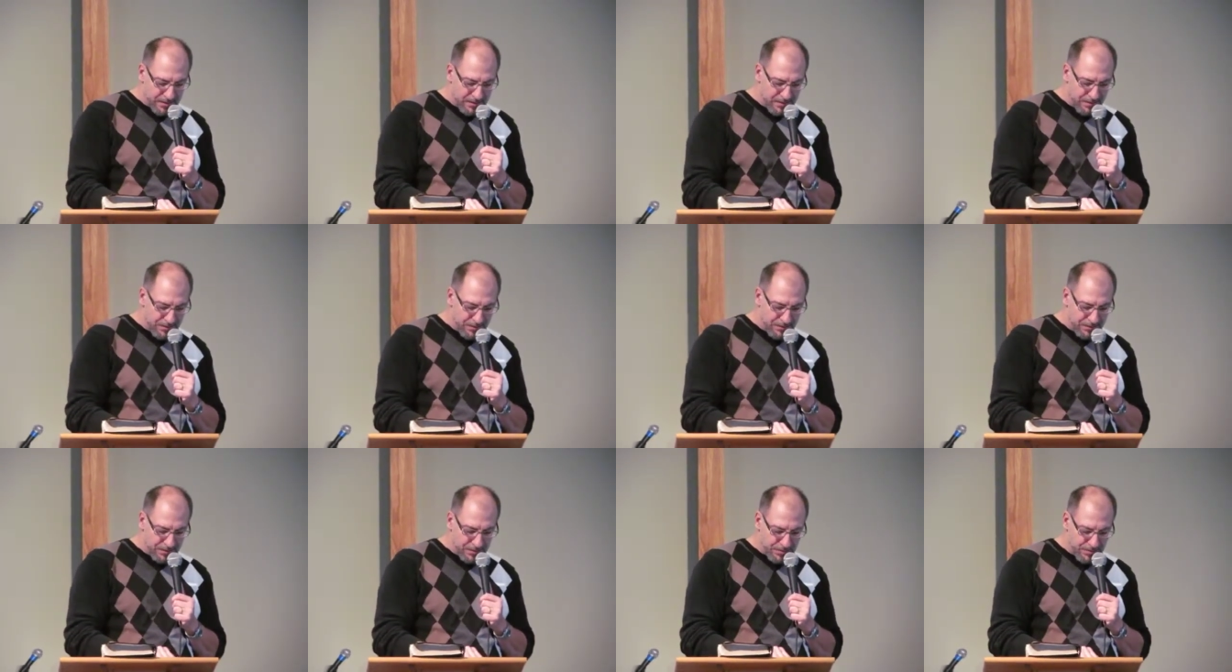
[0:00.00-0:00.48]

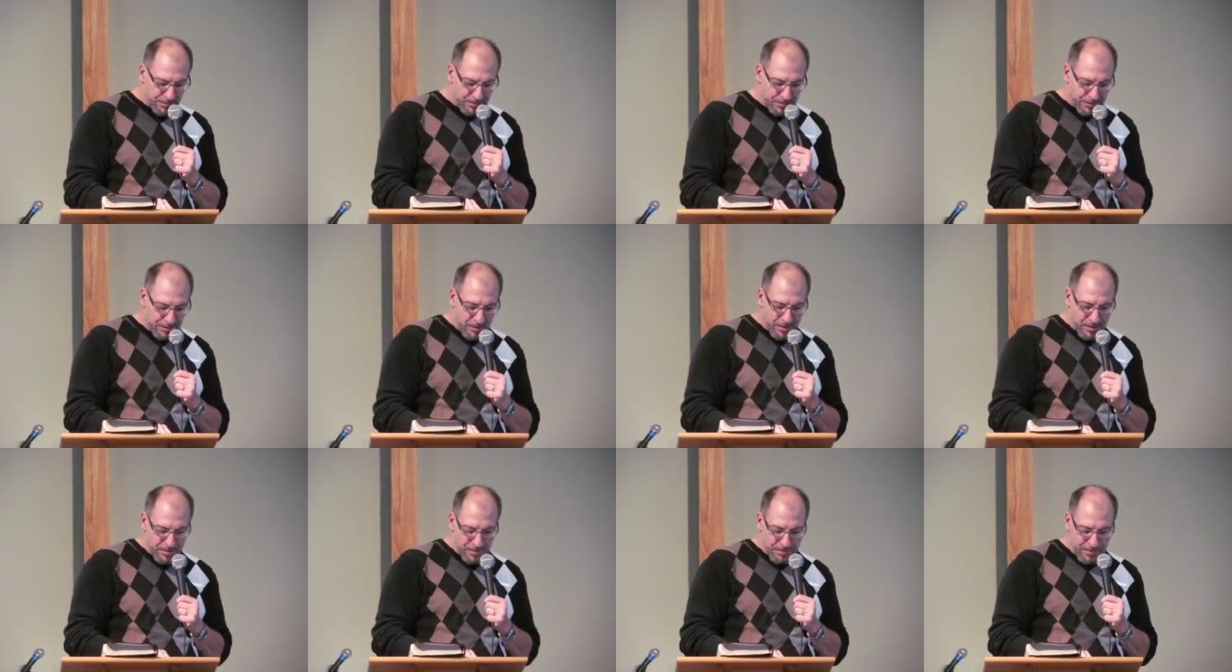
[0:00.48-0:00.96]
those
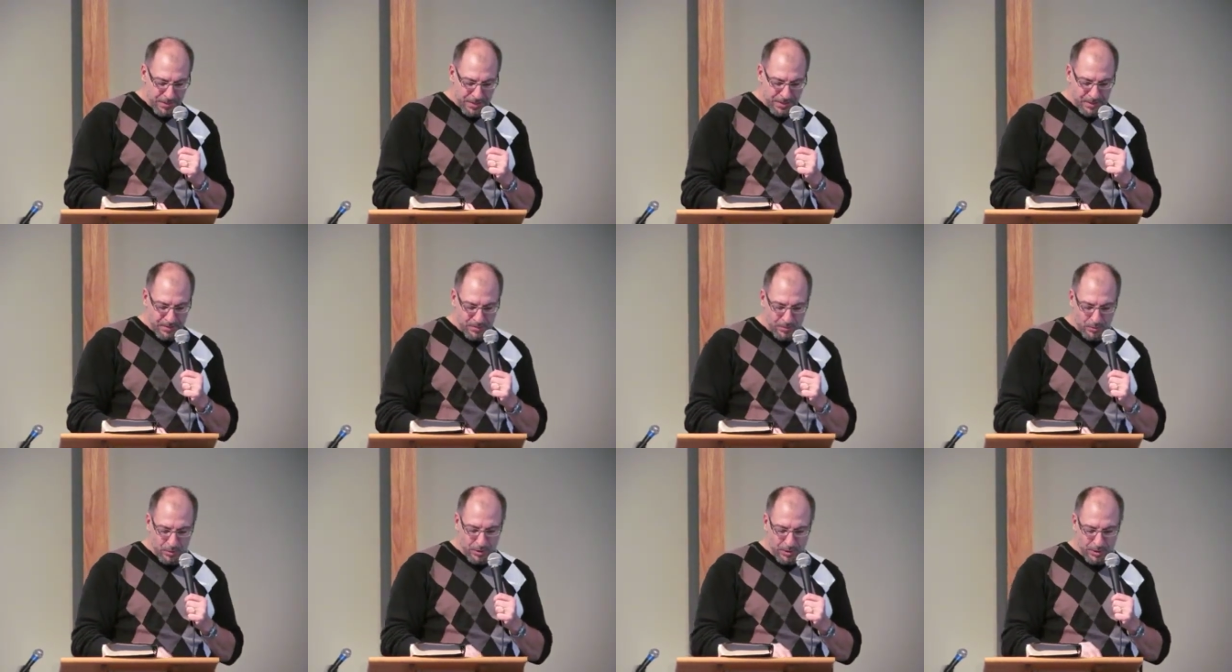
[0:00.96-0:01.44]

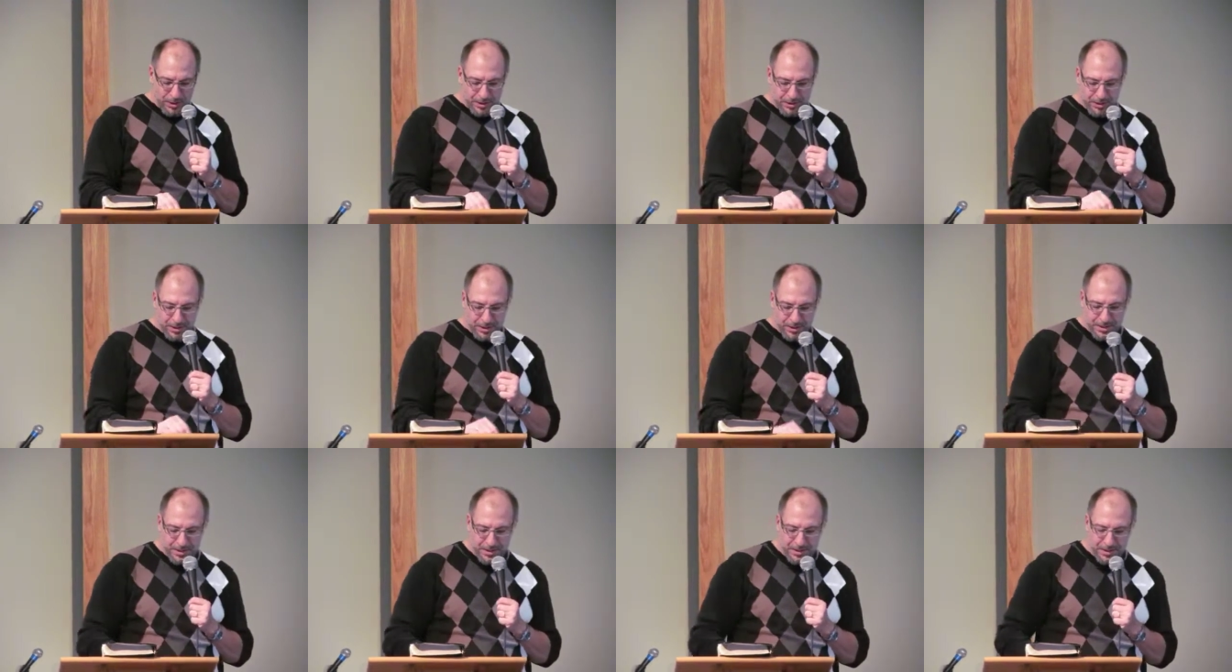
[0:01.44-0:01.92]
mean
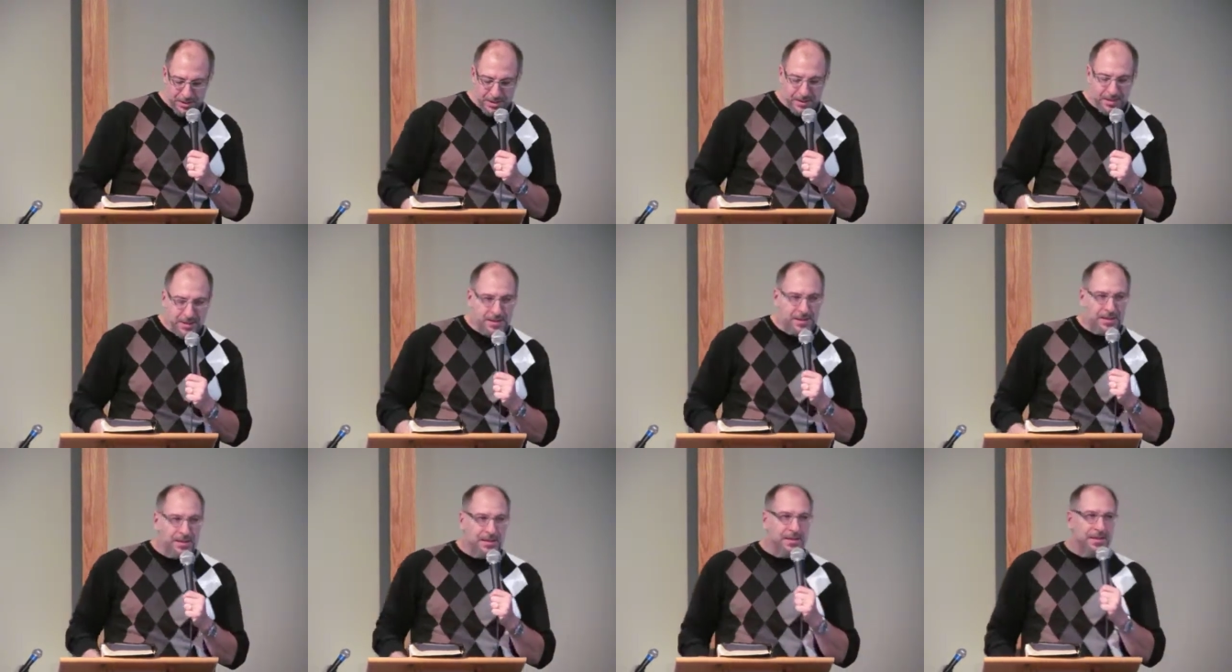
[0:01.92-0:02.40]
words.
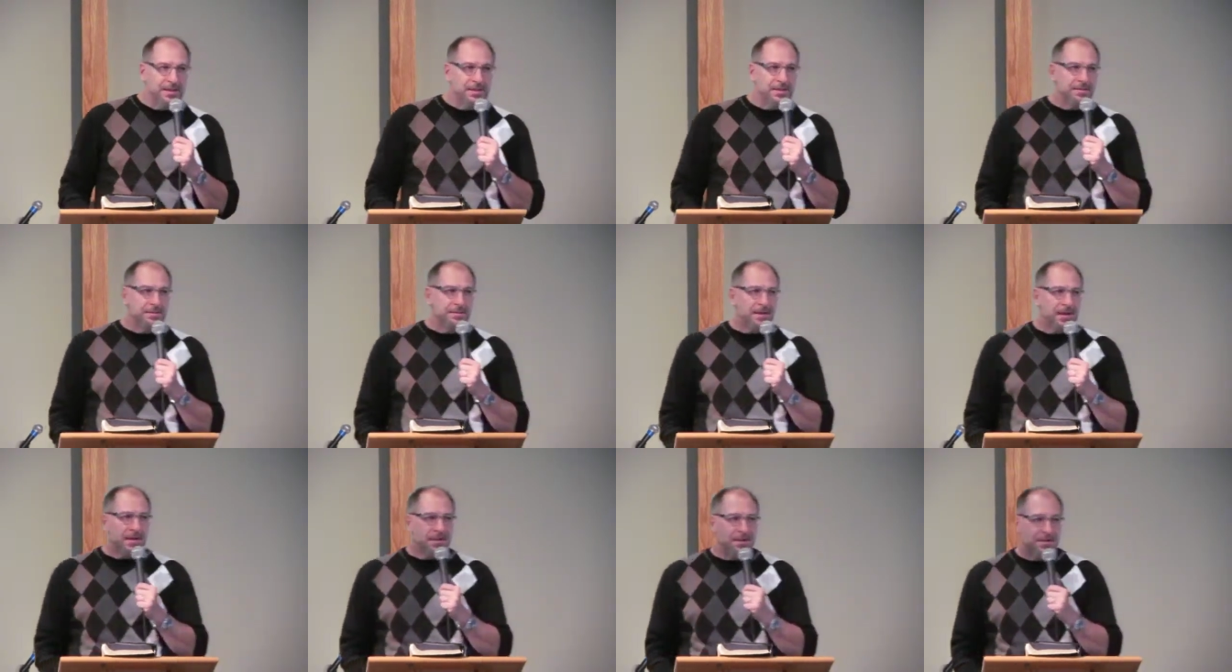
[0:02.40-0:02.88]

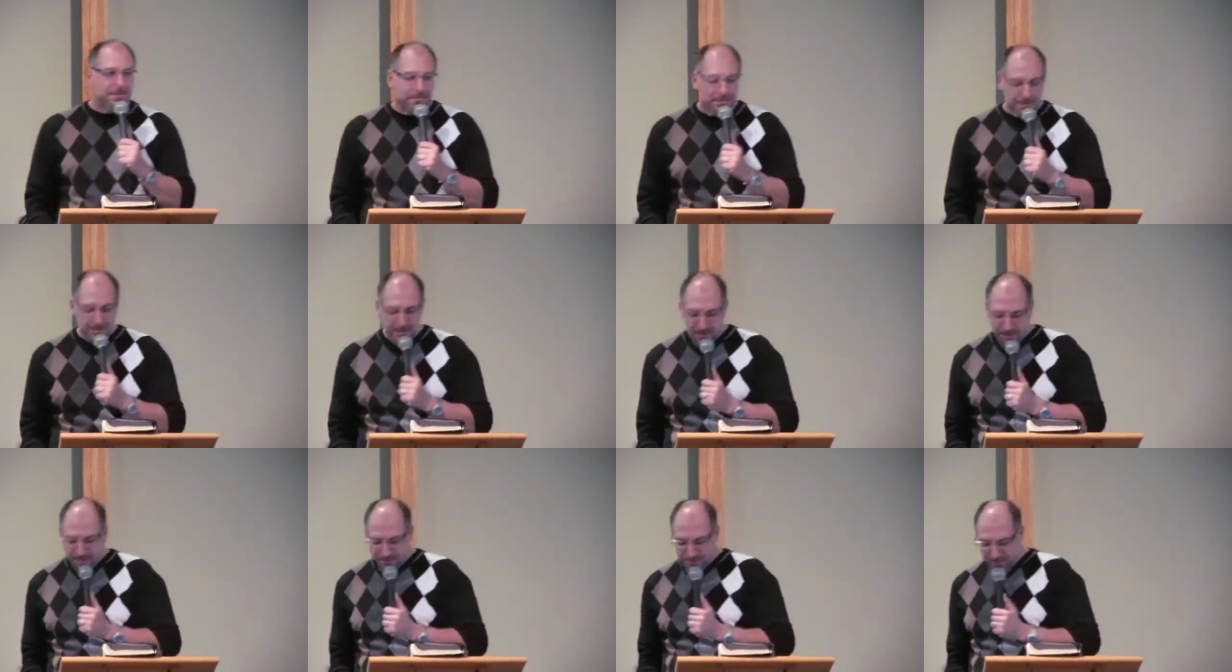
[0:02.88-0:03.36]
Father,
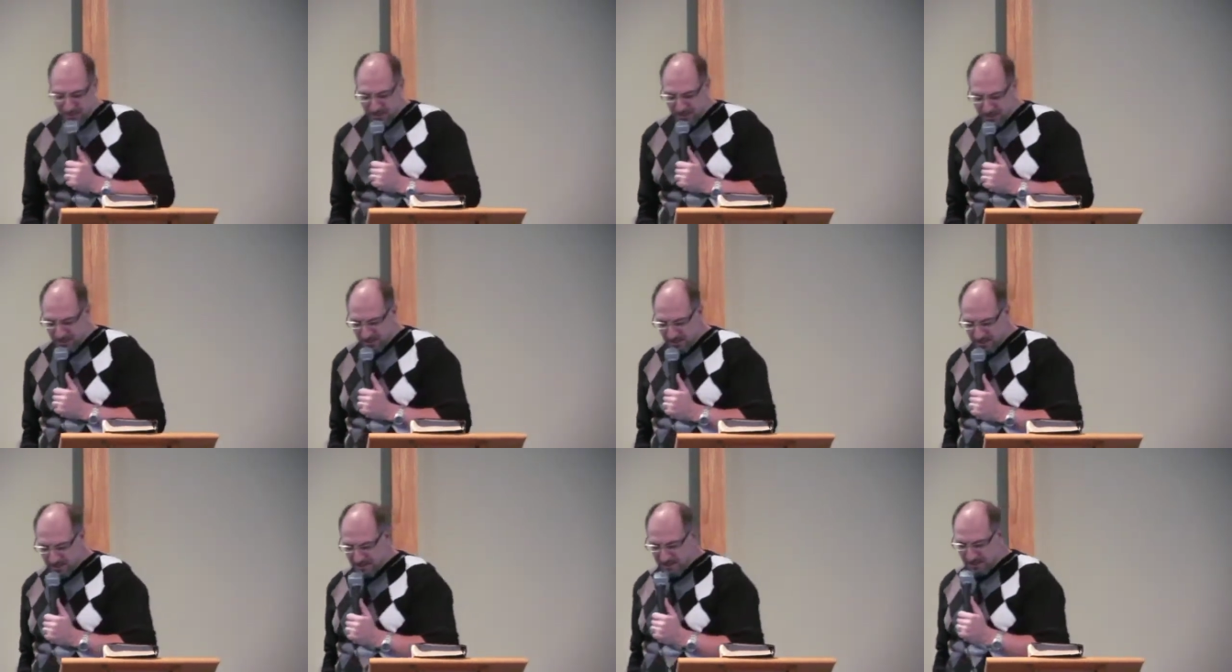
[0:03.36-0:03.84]
forgive me